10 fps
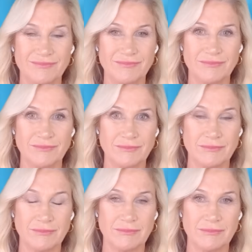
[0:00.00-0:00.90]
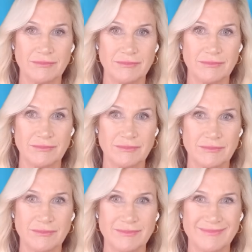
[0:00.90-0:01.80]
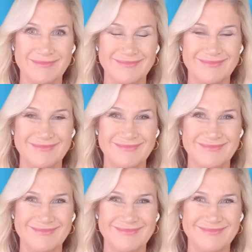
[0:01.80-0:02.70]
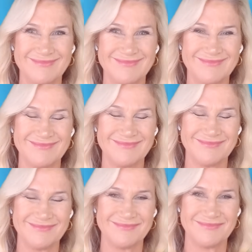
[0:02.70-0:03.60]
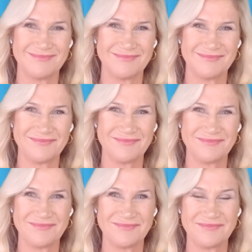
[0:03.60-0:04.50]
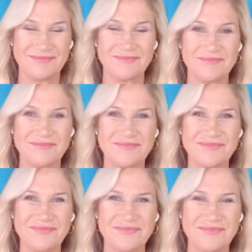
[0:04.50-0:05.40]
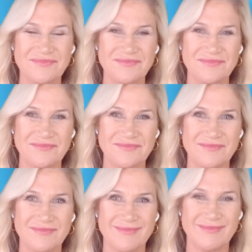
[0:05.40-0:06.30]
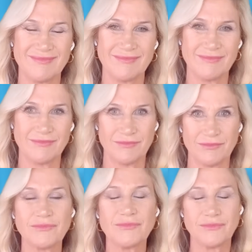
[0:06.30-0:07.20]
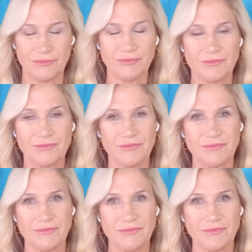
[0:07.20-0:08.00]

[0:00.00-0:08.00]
[no speech]